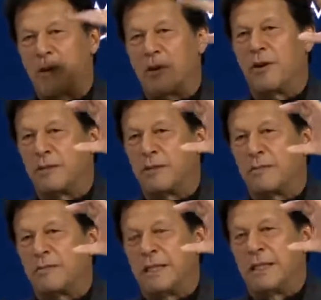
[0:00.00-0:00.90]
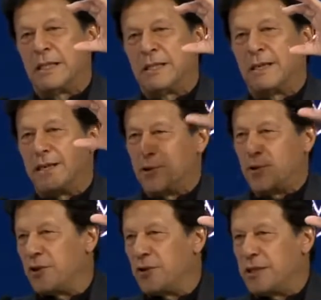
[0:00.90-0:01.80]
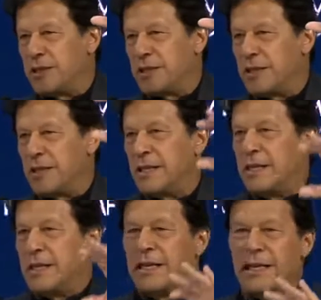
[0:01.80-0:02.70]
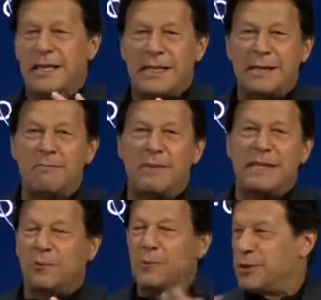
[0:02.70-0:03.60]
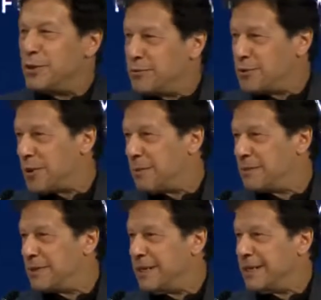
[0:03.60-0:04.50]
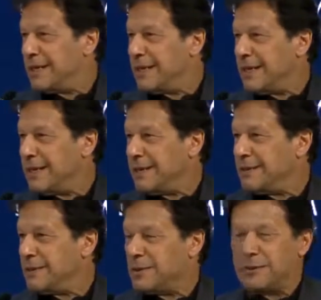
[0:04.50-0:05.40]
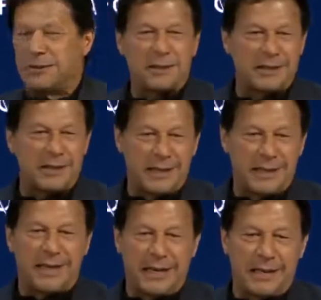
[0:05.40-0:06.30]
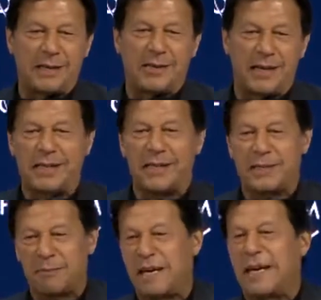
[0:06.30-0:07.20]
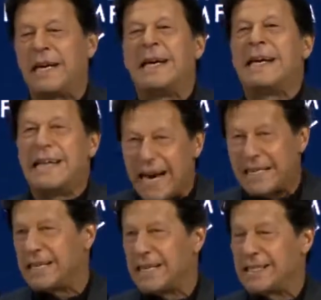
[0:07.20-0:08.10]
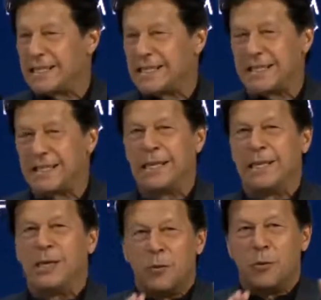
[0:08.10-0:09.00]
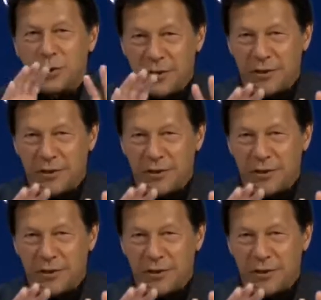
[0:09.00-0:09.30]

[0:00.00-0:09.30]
it didn't mean that we should have stopped this industrialization by nationalization. We should have just had a more equitable growth.